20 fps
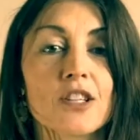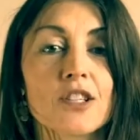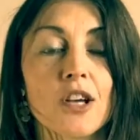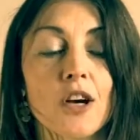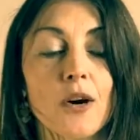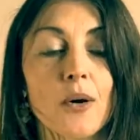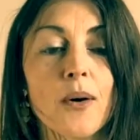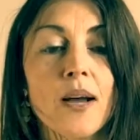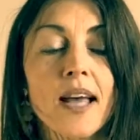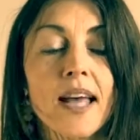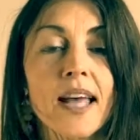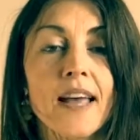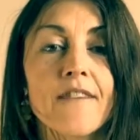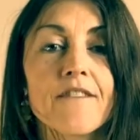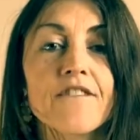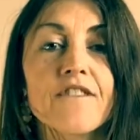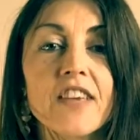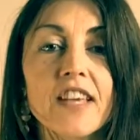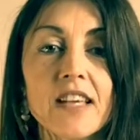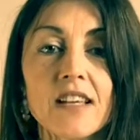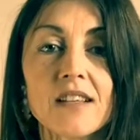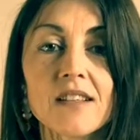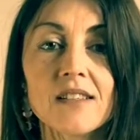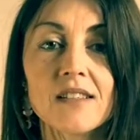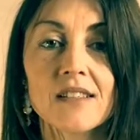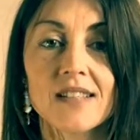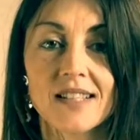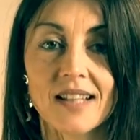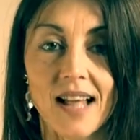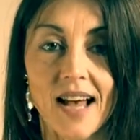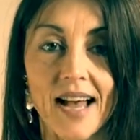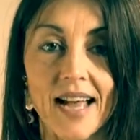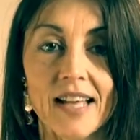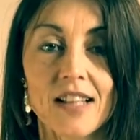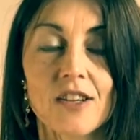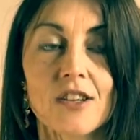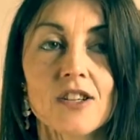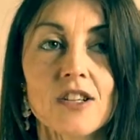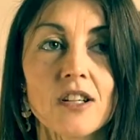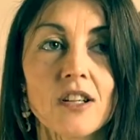So it feels
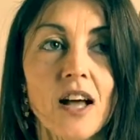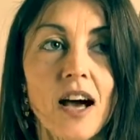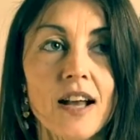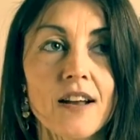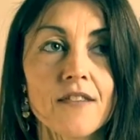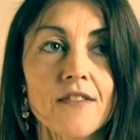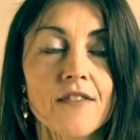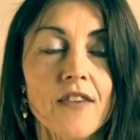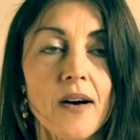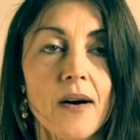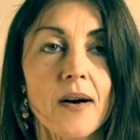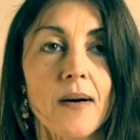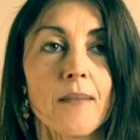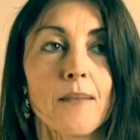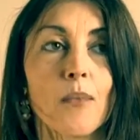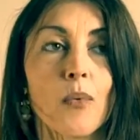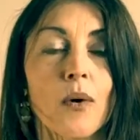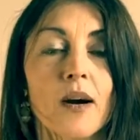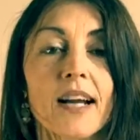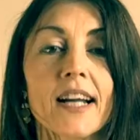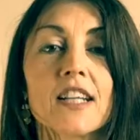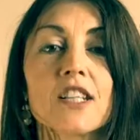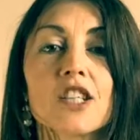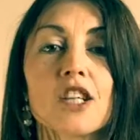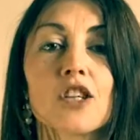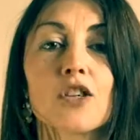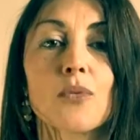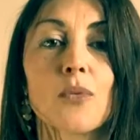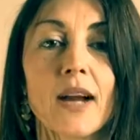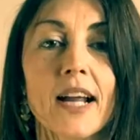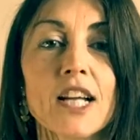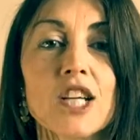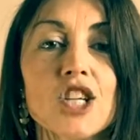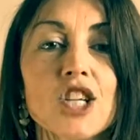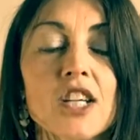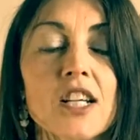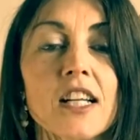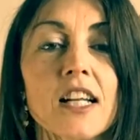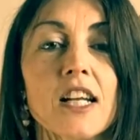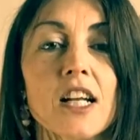like there's a lot of more
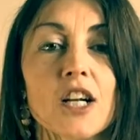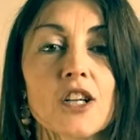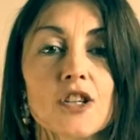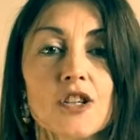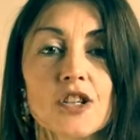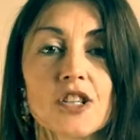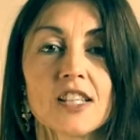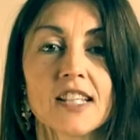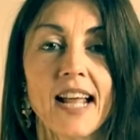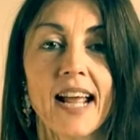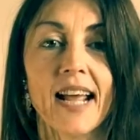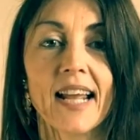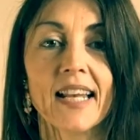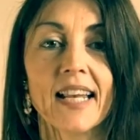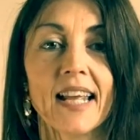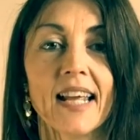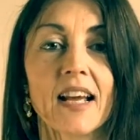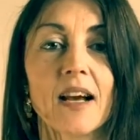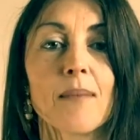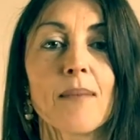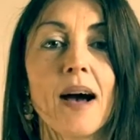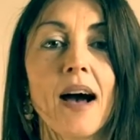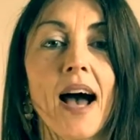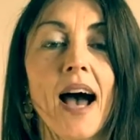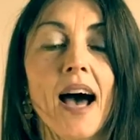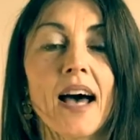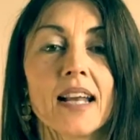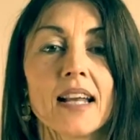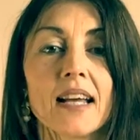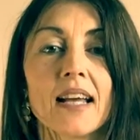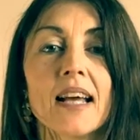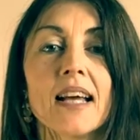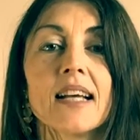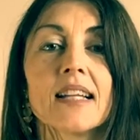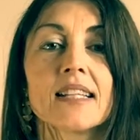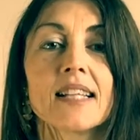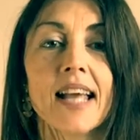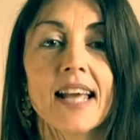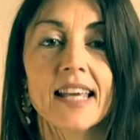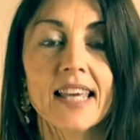integration and understanding about how to
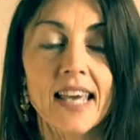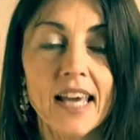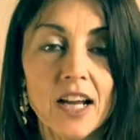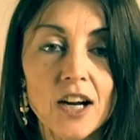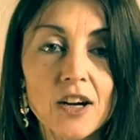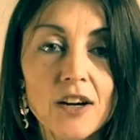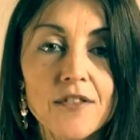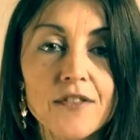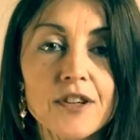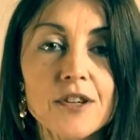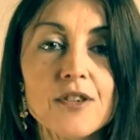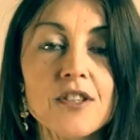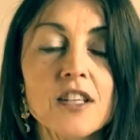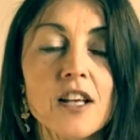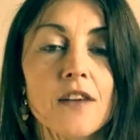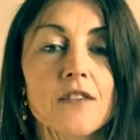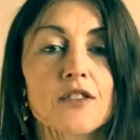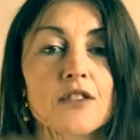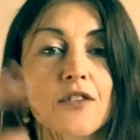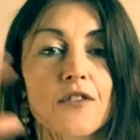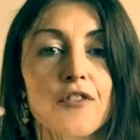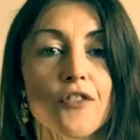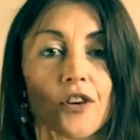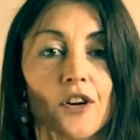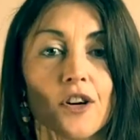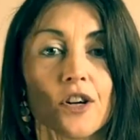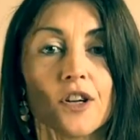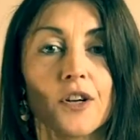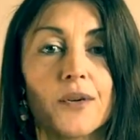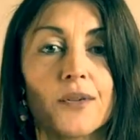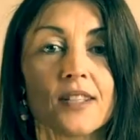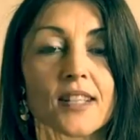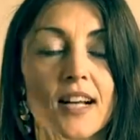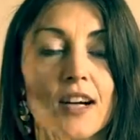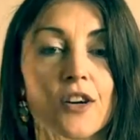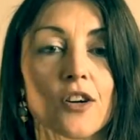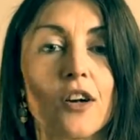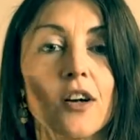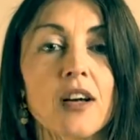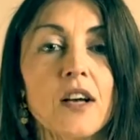take care of yourself. So Virgo's
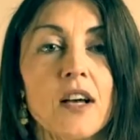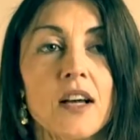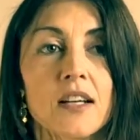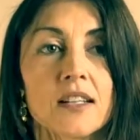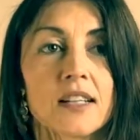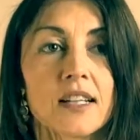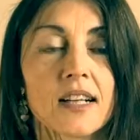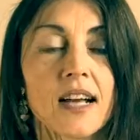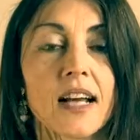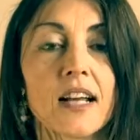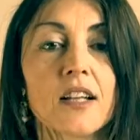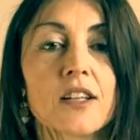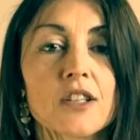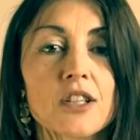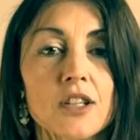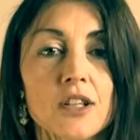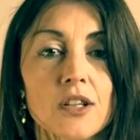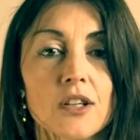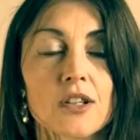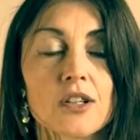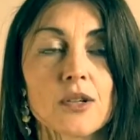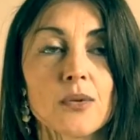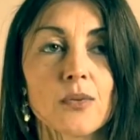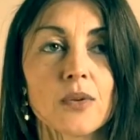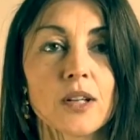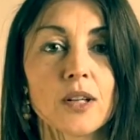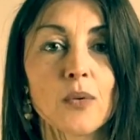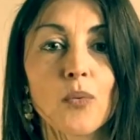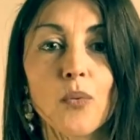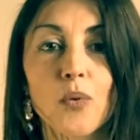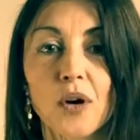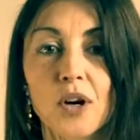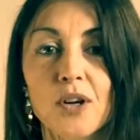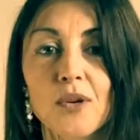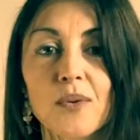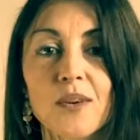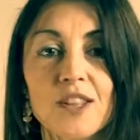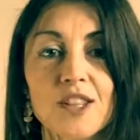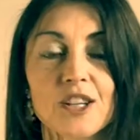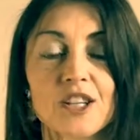there to kind of to really
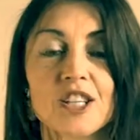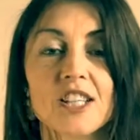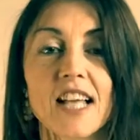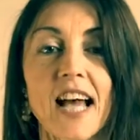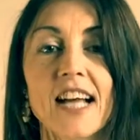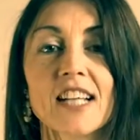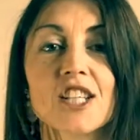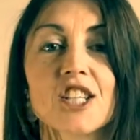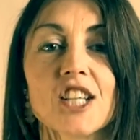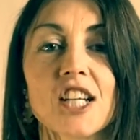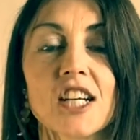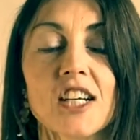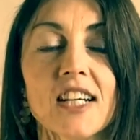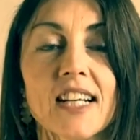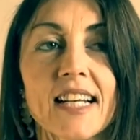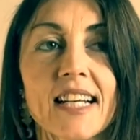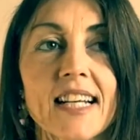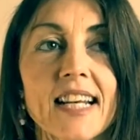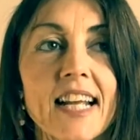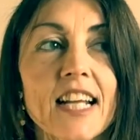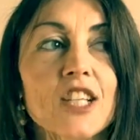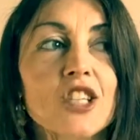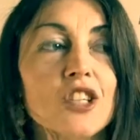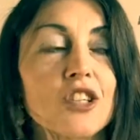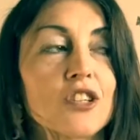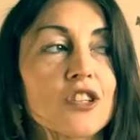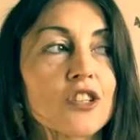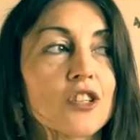work with your Sagittarian nature.